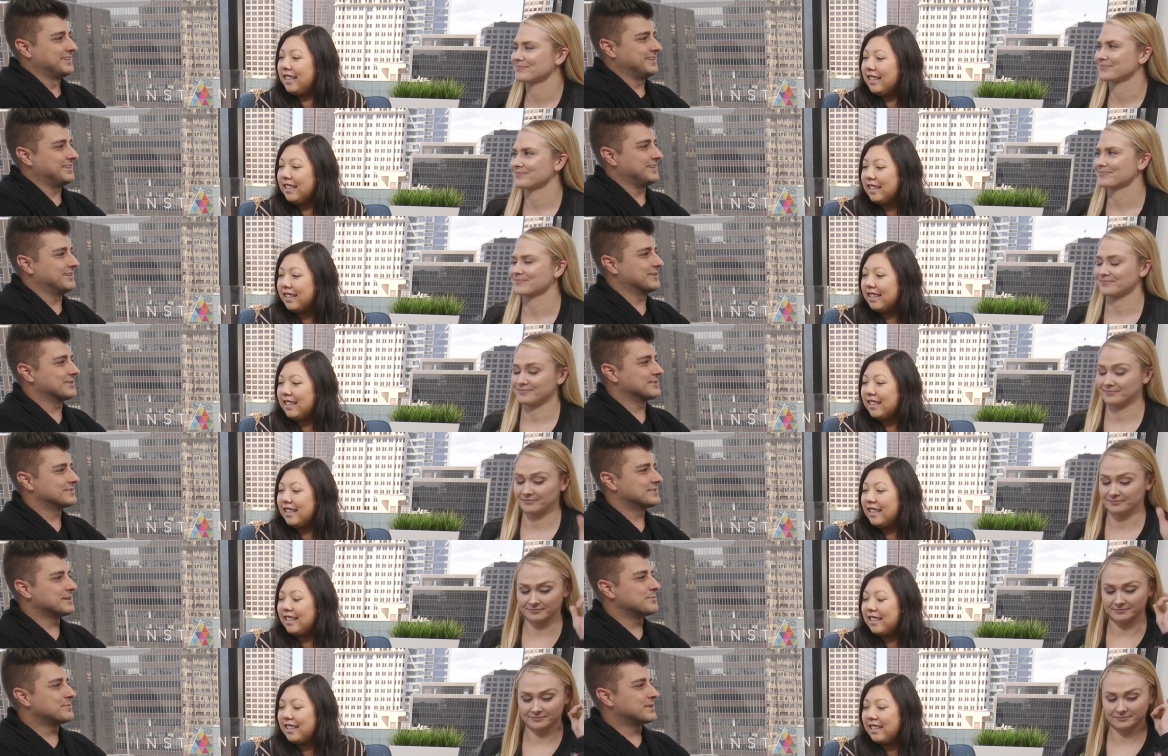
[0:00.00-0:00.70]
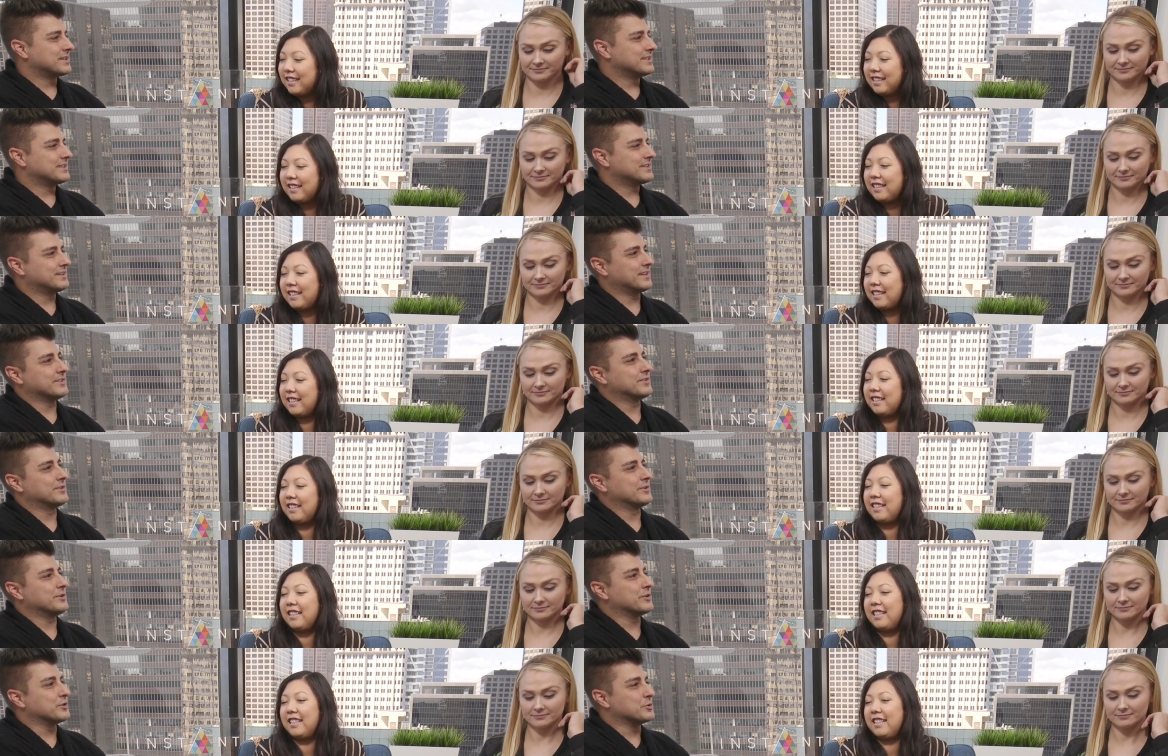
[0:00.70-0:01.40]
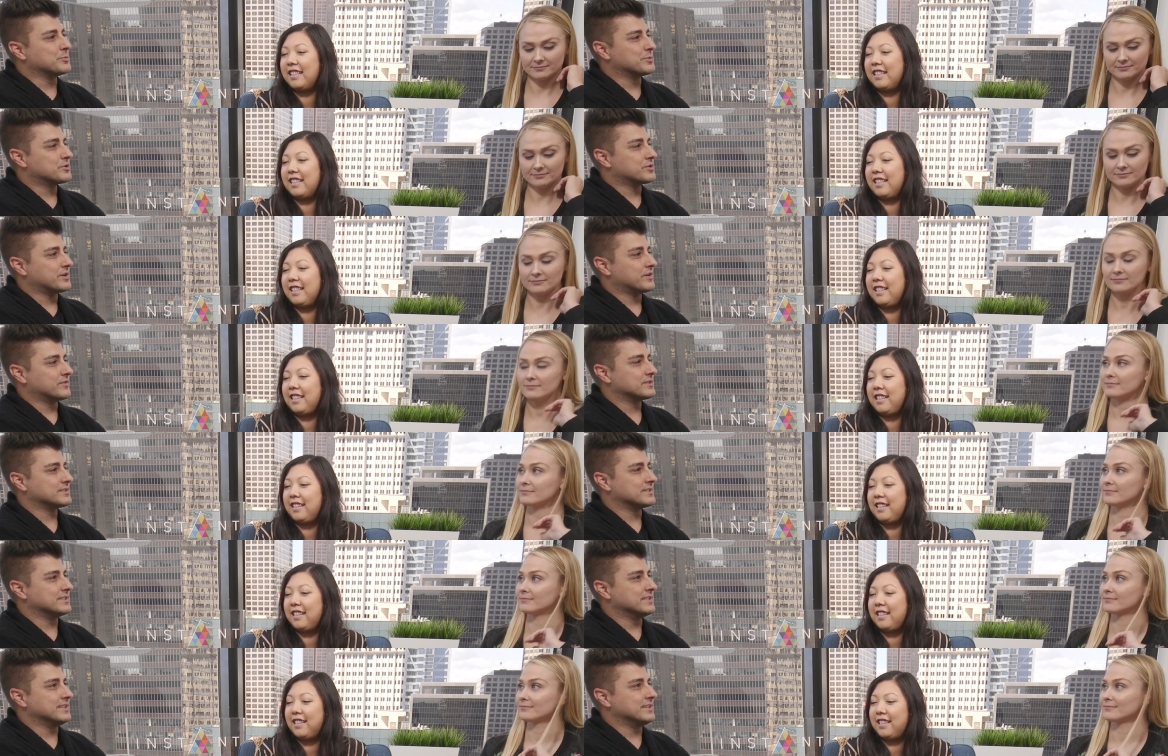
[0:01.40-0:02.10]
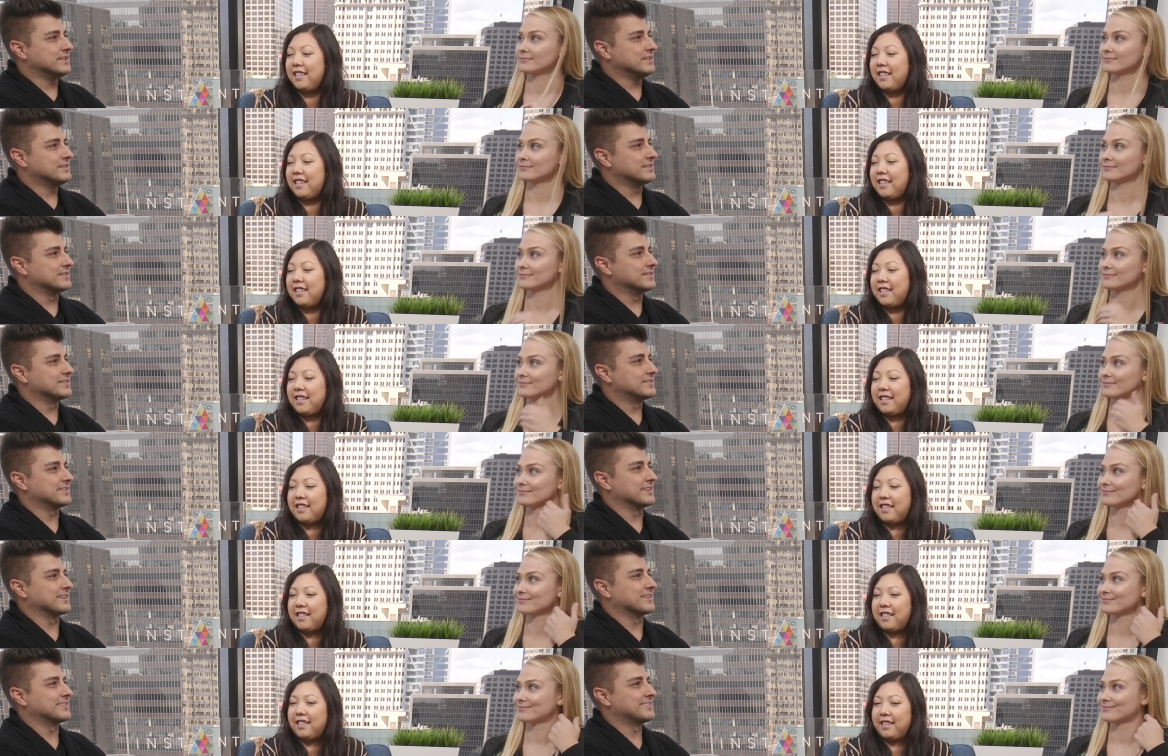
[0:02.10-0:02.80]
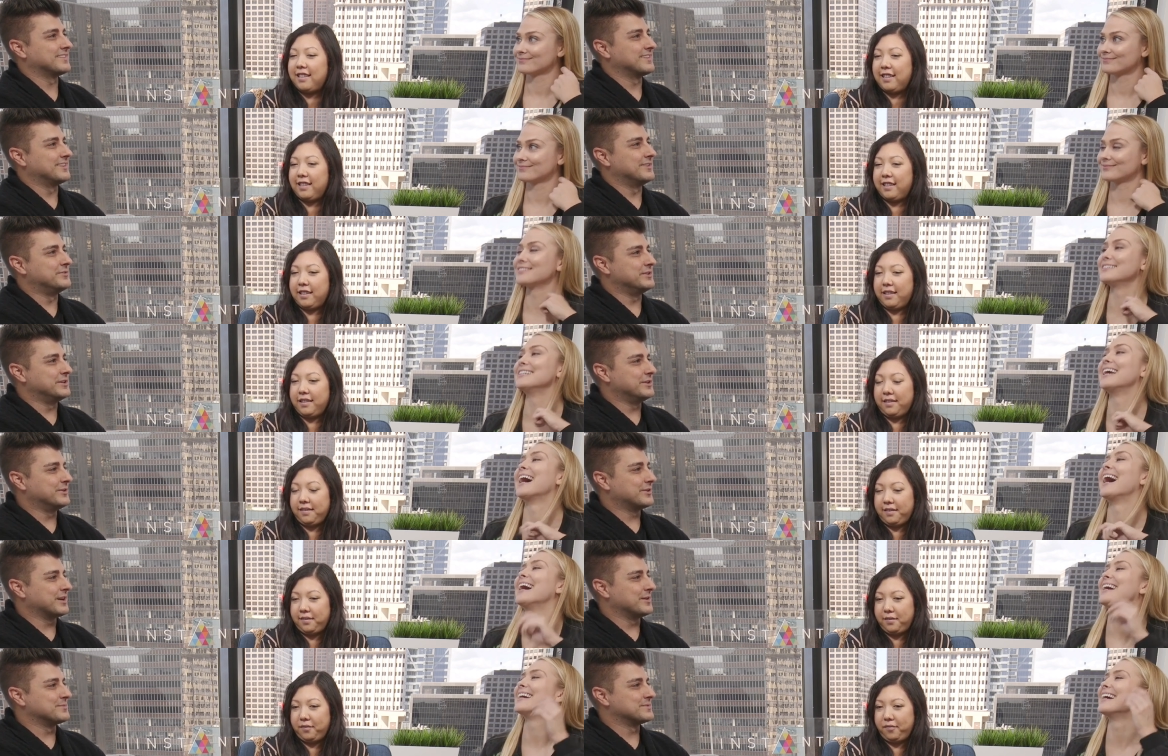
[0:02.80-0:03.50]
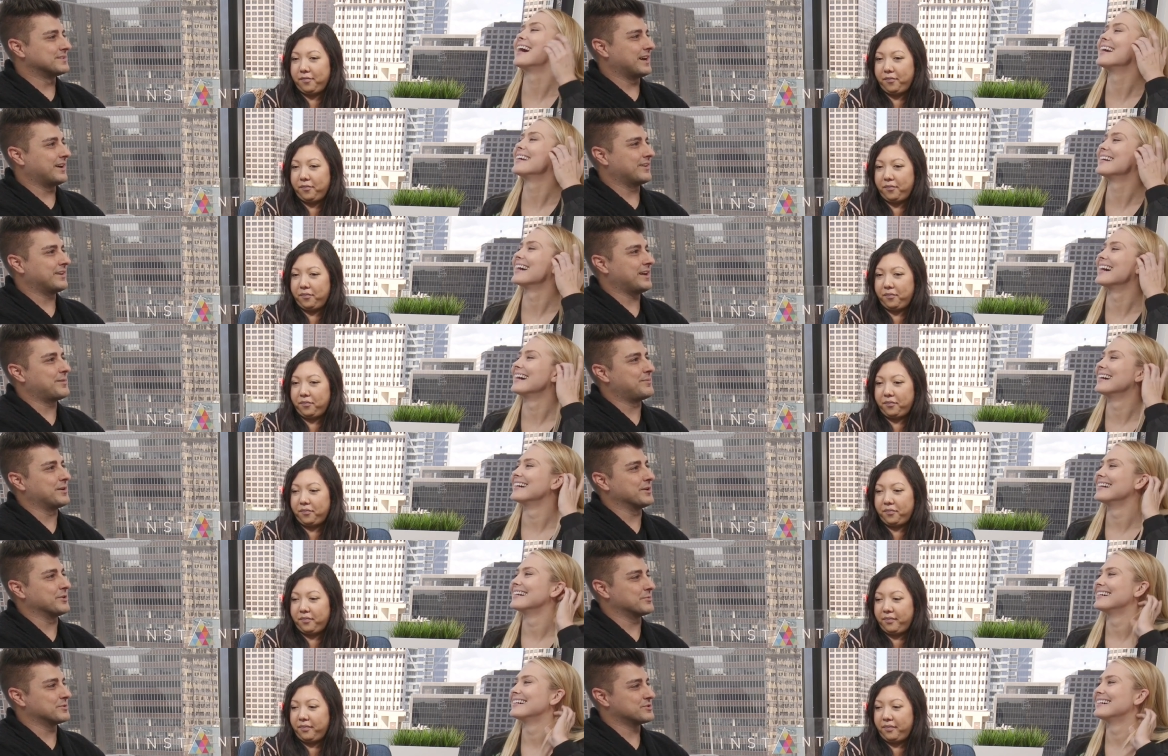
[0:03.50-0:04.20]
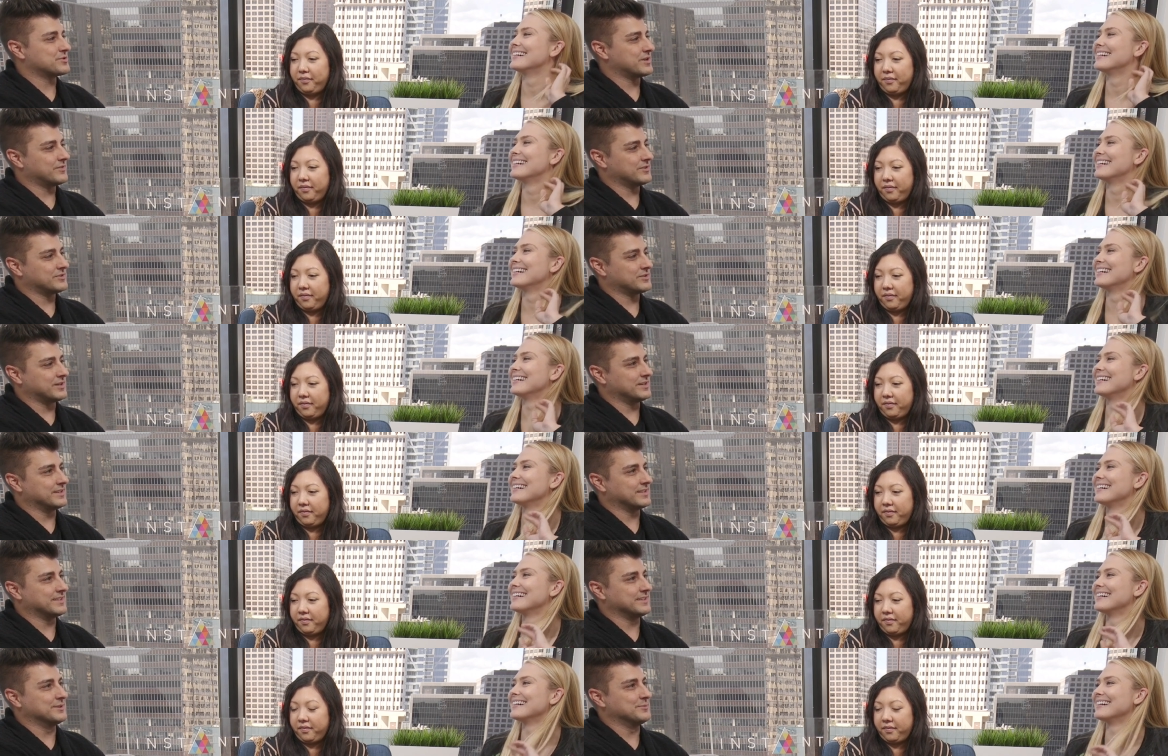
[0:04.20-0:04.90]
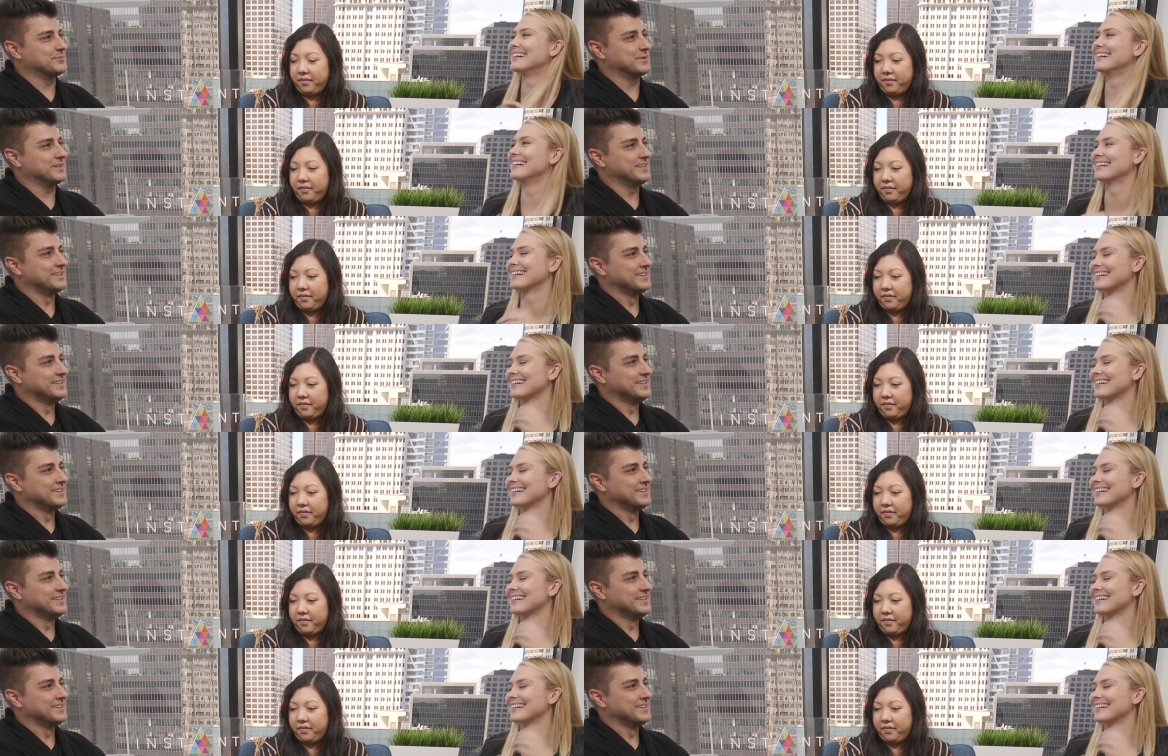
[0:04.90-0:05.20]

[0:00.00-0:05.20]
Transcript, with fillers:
Speaker 1: you know, somebody like the, your Uber driver sneeze and it's like a video yeah, comes yeah, out yeah. how my Uber driver tried to kill me.